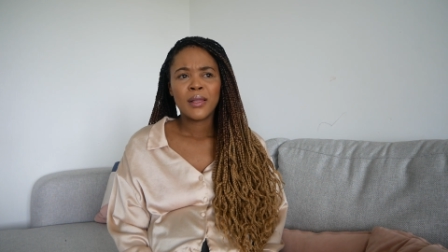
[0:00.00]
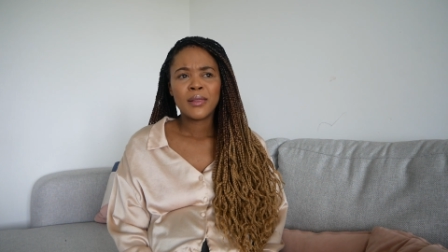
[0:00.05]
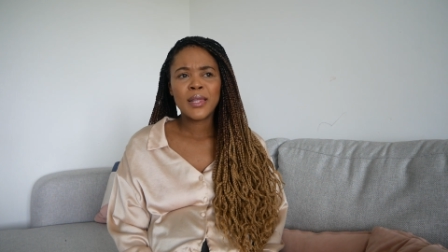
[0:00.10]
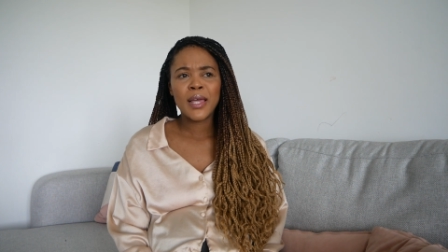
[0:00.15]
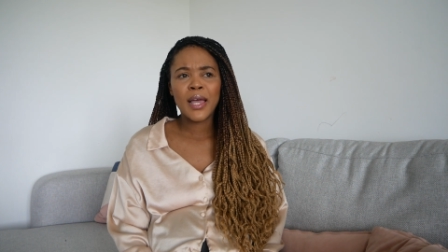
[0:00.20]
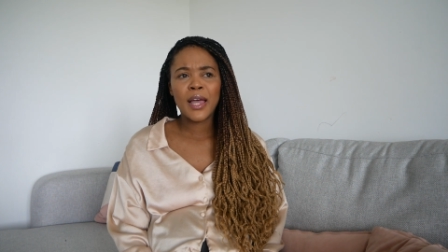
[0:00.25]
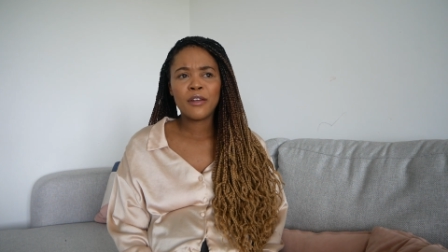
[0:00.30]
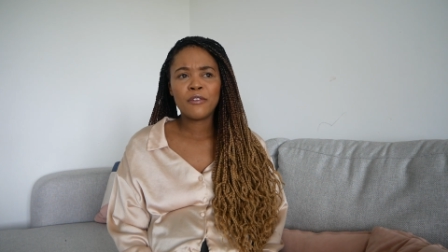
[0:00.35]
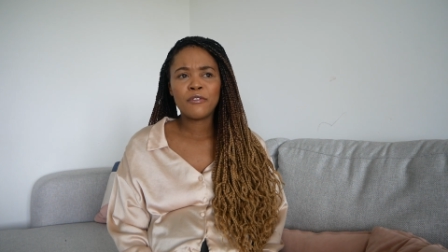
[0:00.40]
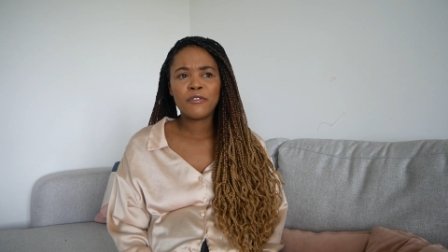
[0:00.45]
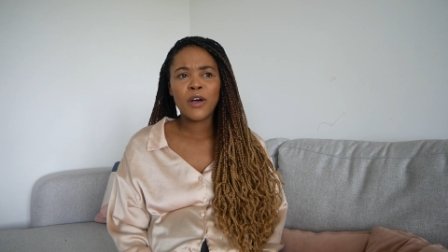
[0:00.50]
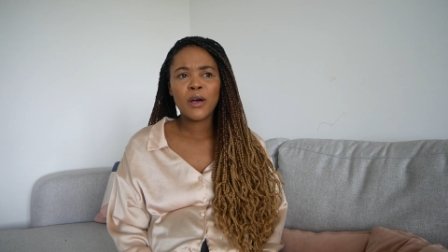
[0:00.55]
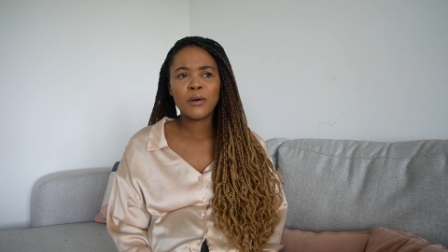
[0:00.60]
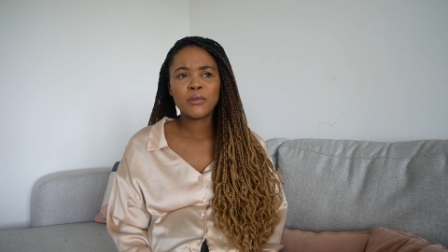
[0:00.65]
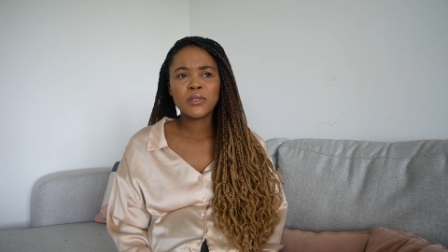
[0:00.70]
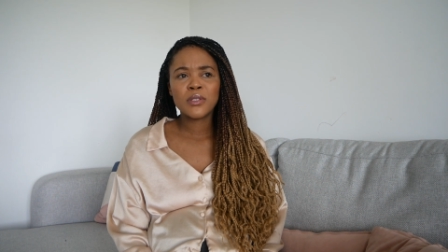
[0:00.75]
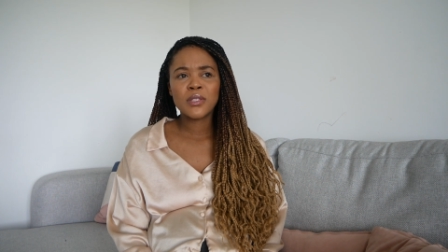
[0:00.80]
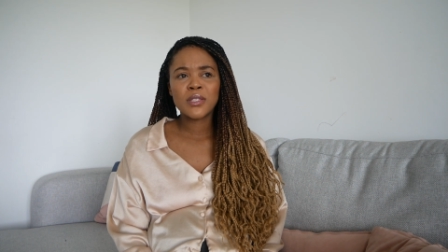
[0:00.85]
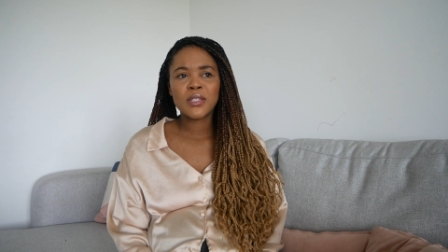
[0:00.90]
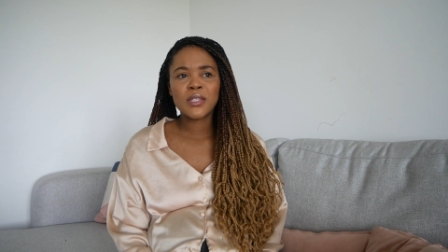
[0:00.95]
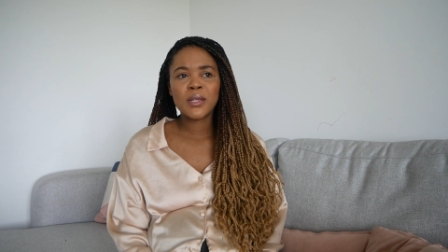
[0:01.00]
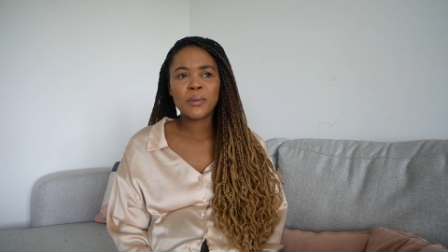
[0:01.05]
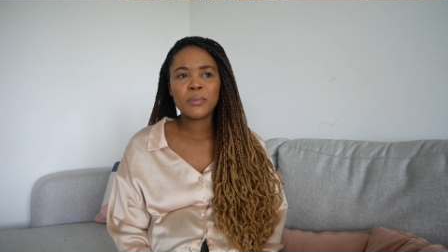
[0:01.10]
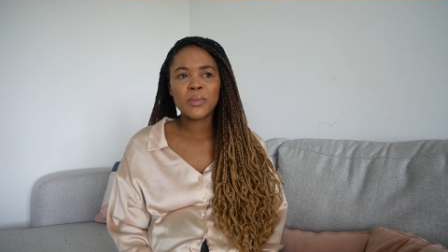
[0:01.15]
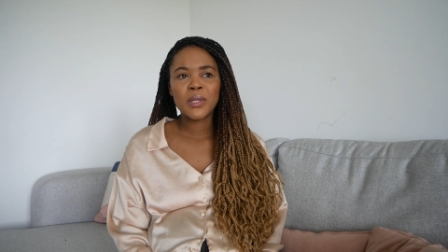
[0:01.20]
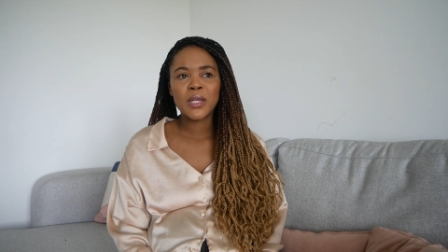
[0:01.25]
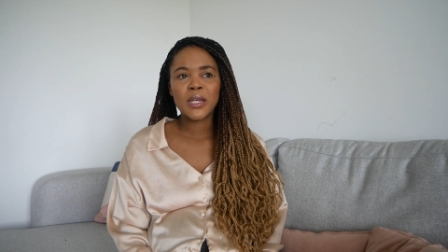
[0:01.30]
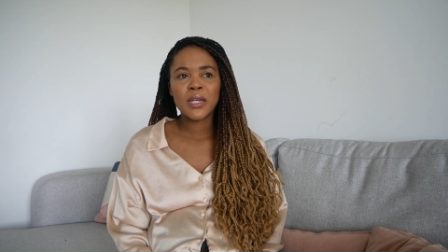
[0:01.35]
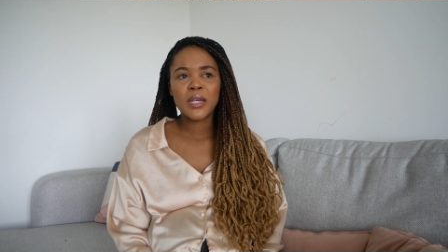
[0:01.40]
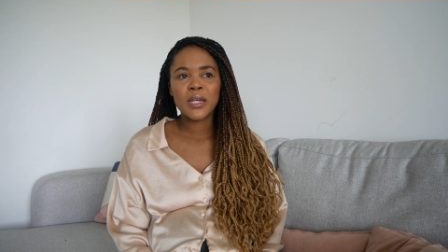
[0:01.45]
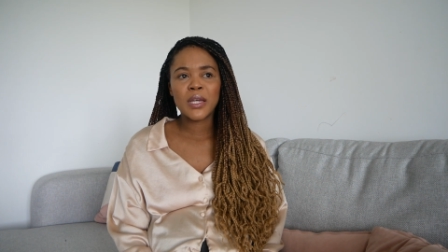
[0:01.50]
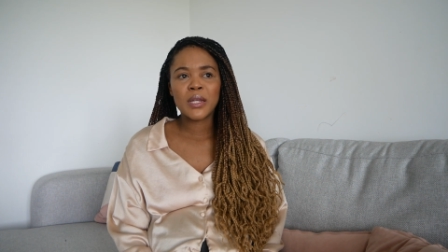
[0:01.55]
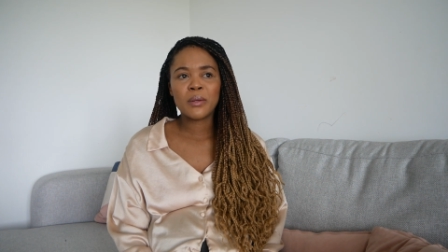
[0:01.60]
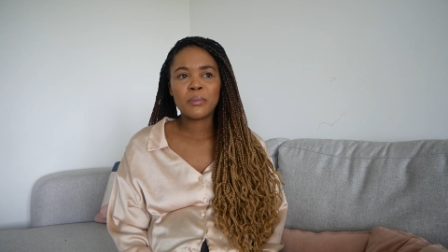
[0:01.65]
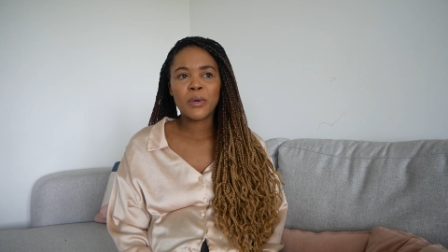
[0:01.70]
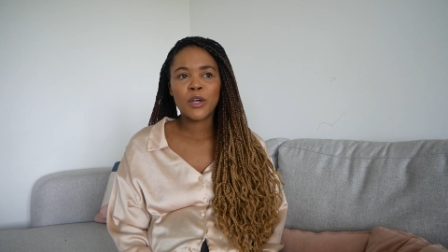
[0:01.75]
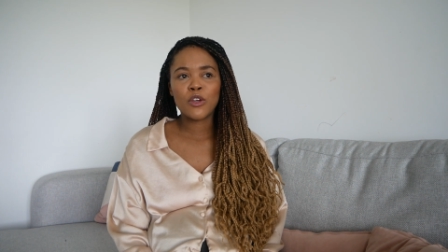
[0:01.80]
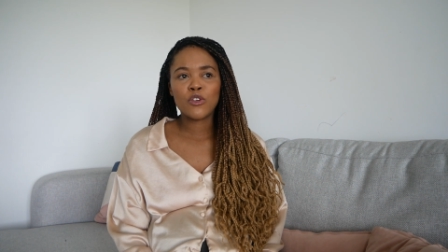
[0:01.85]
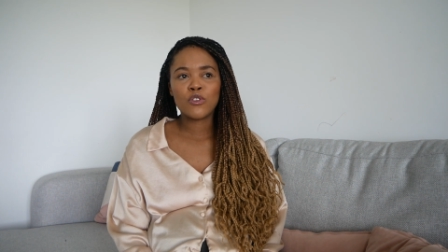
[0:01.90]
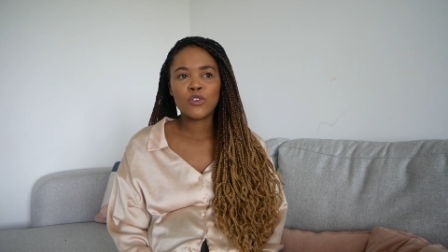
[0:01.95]
they had found something in
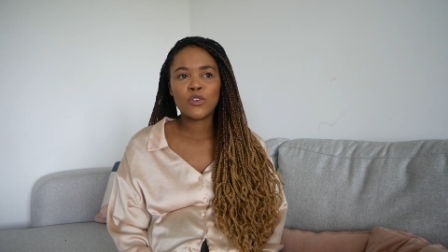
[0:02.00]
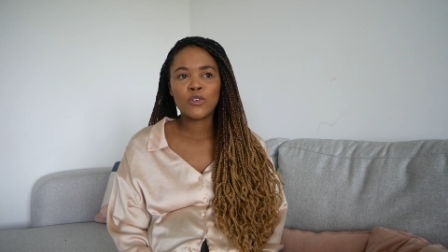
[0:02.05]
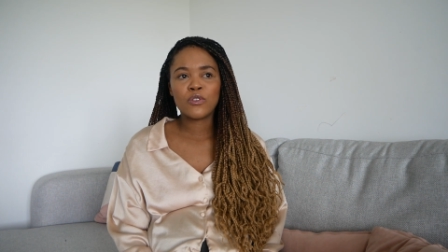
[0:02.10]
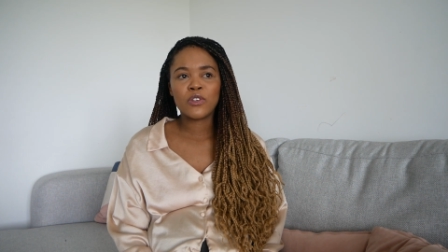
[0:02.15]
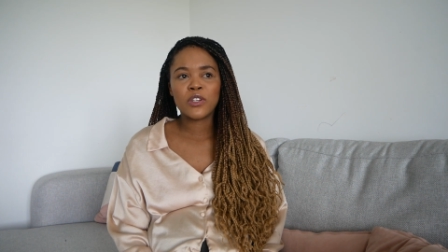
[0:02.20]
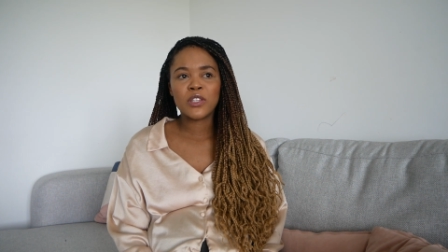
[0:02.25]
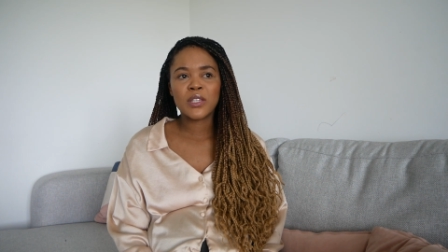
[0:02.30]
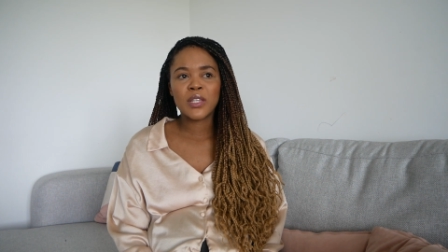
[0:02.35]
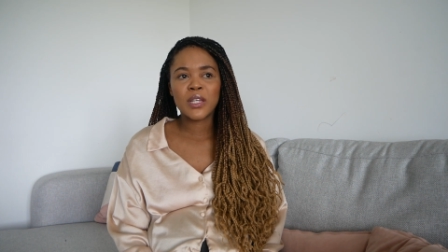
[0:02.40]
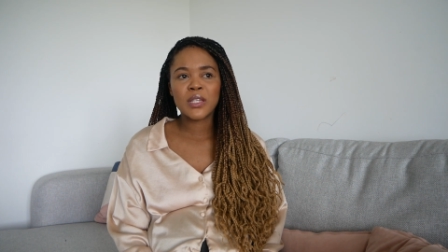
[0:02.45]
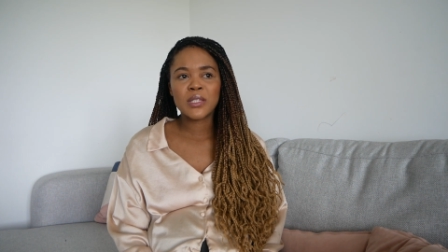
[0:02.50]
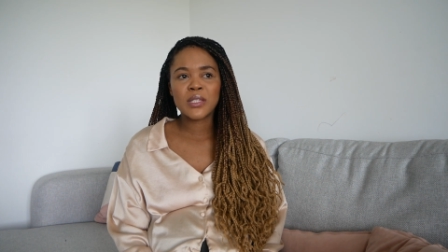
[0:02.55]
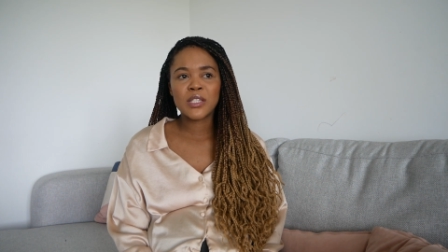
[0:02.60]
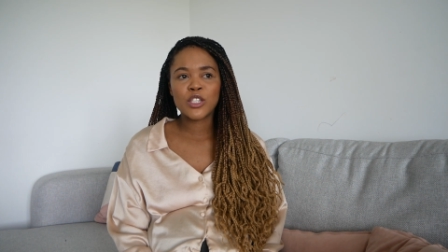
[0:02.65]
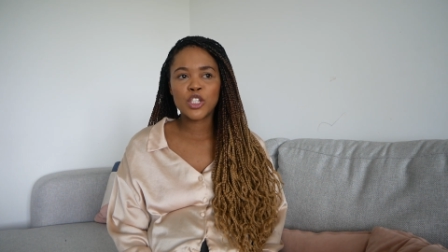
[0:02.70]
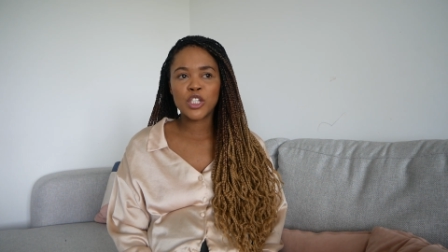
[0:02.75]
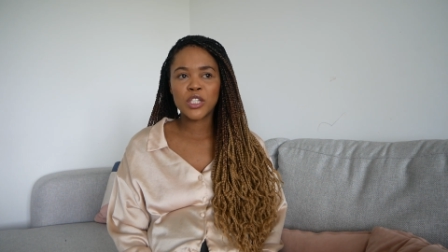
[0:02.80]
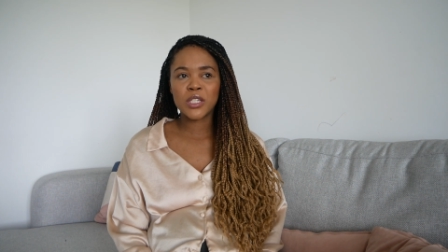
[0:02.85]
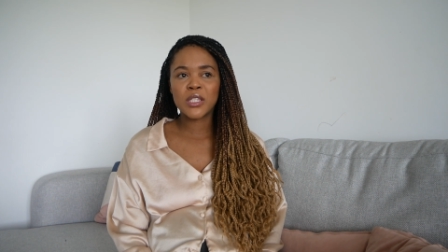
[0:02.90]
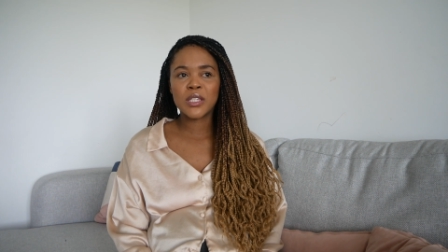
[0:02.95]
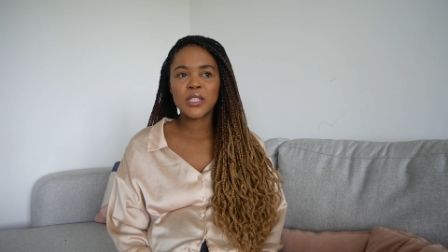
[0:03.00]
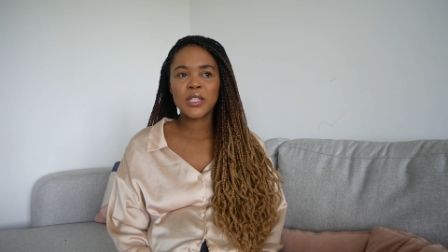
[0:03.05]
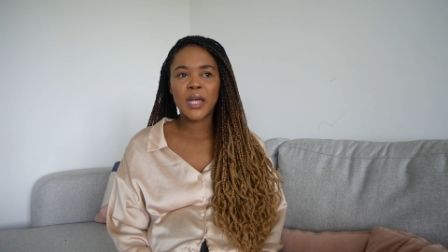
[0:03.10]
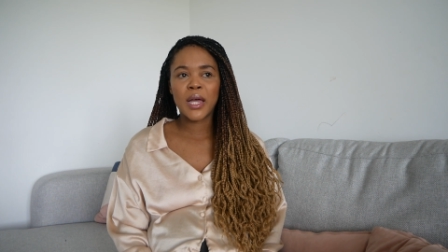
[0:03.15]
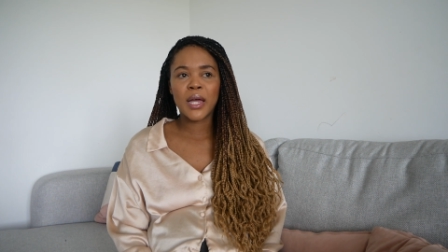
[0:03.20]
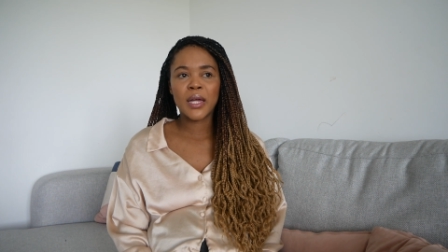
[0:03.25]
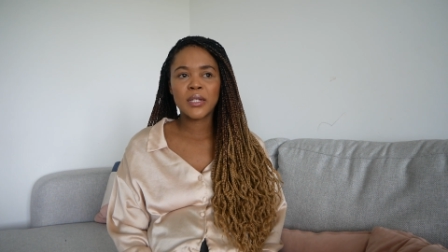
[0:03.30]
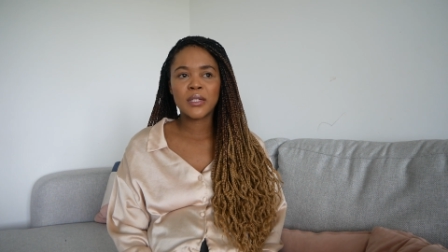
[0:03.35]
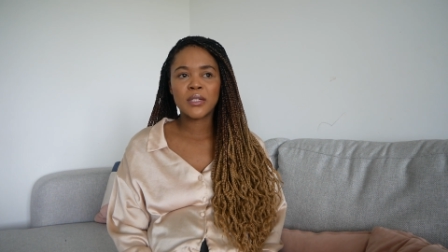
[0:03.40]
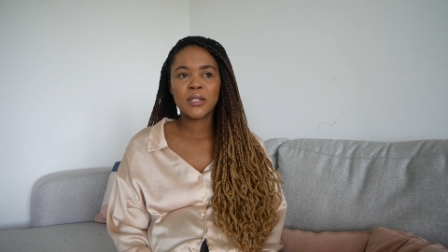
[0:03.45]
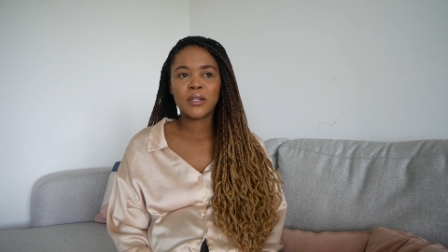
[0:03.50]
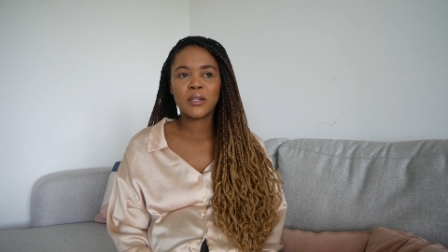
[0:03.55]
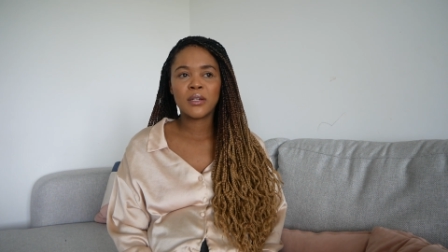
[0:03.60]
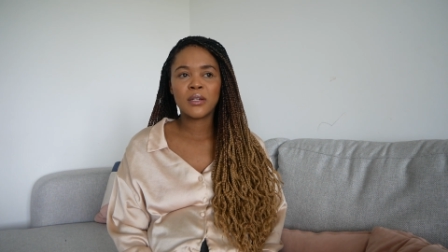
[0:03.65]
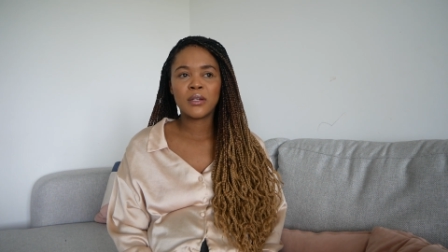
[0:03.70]
my urine that suggests that